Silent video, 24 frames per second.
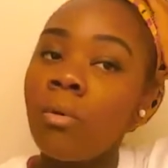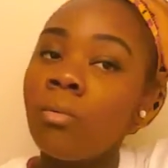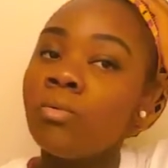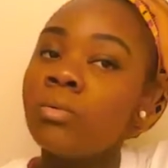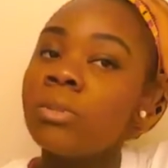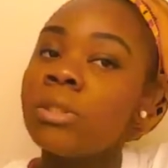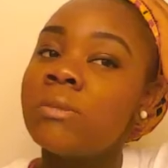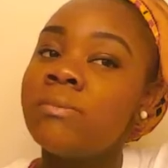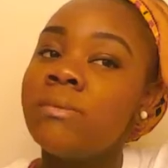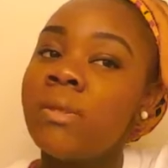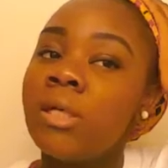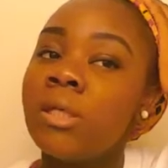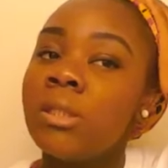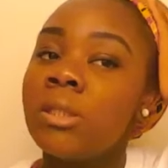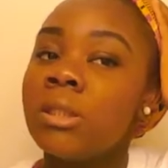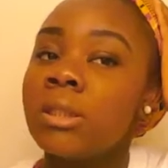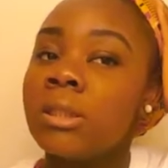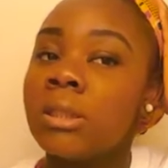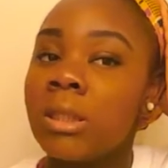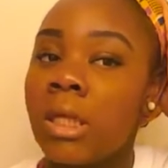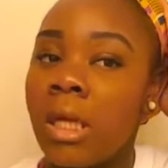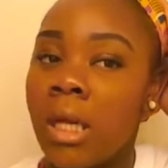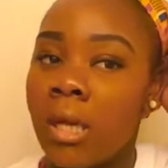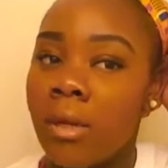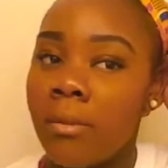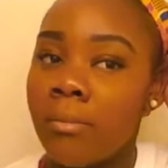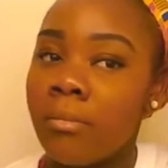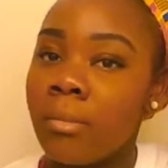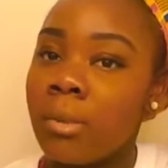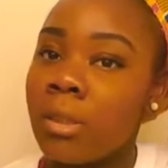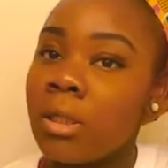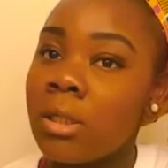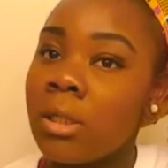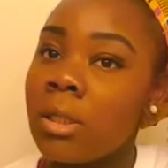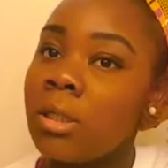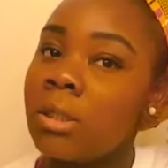was playing this game.
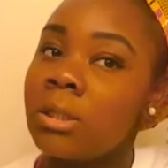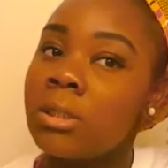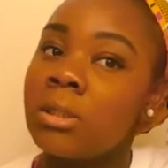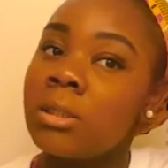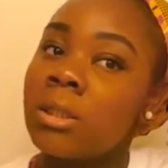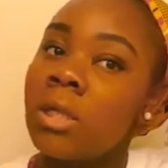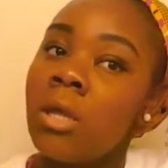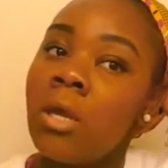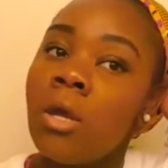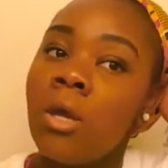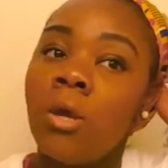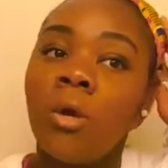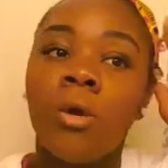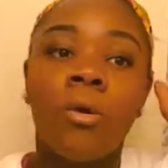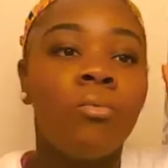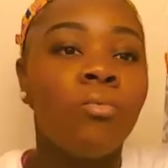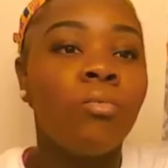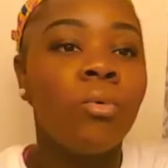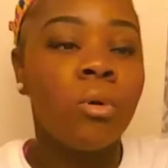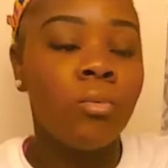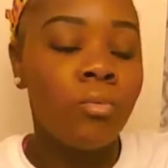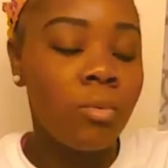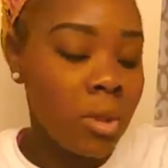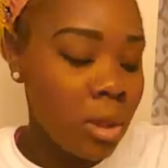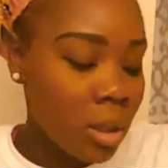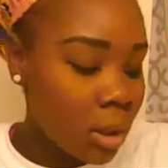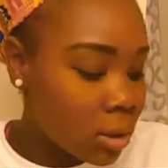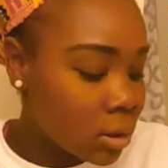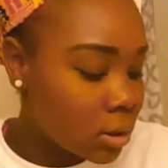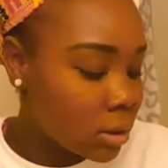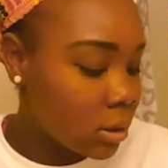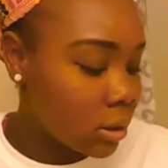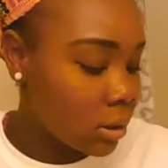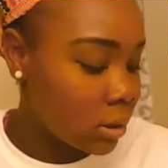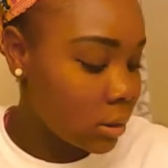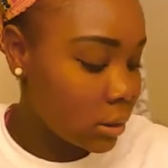Because when we
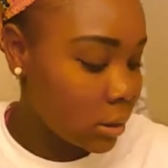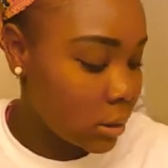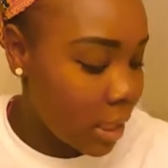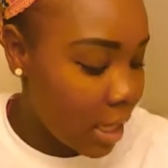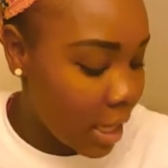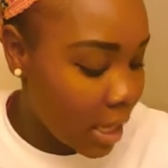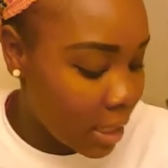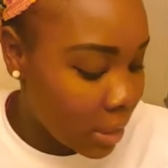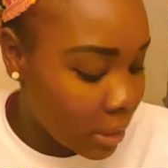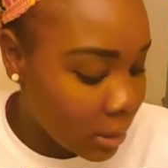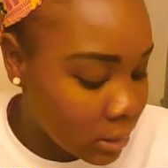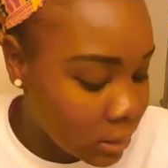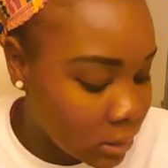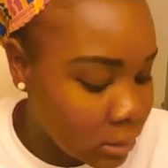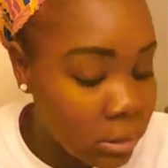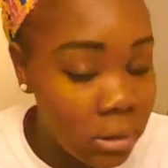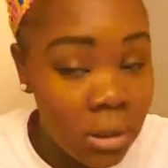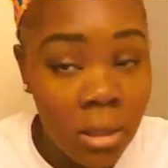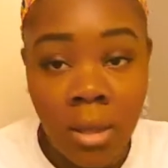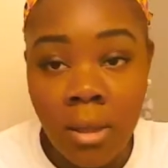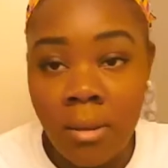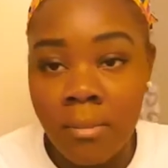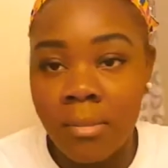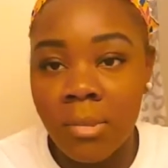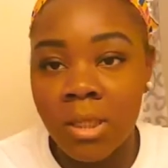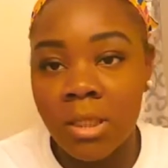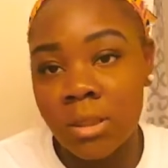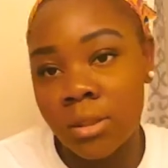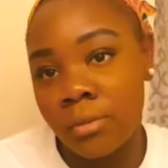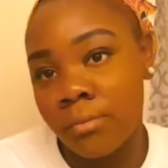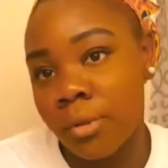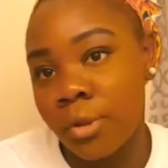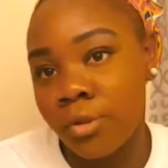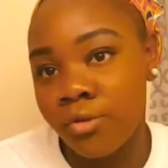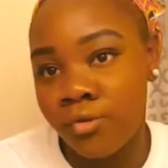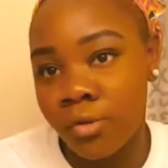entered the class,
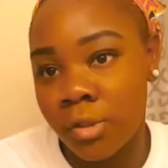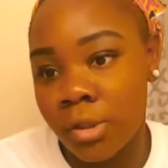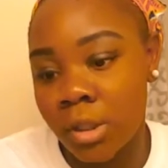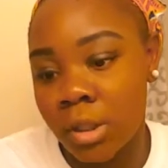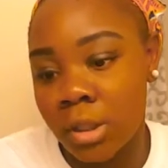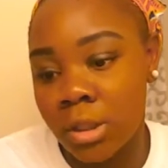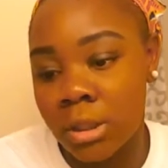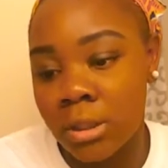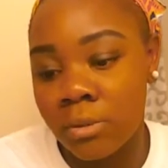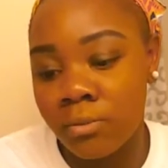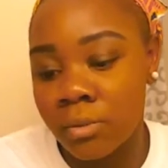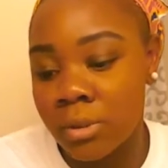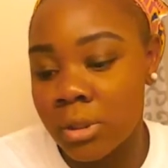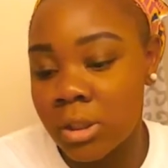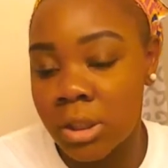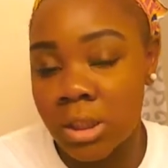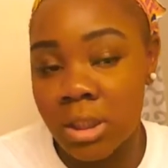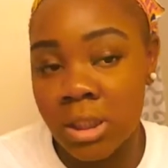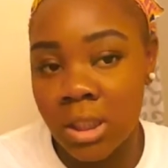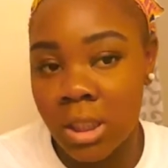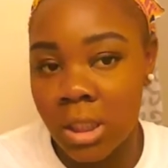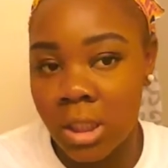Mr. Rodriguez, he was just